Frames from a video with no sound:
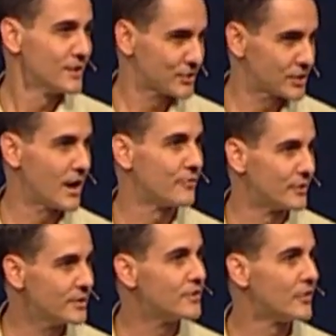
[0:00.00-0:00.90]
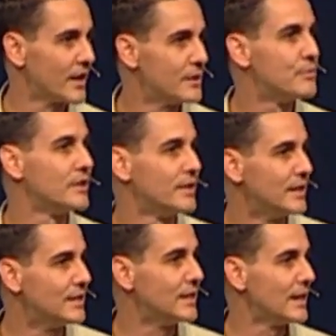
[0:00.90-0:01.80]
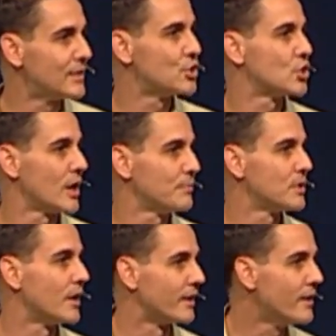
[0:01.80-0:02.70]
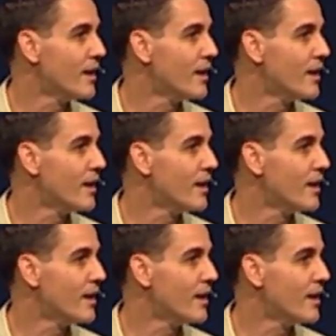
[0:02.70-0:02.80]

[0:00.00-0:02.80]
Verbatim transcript: sovereign, divine ability to get the job done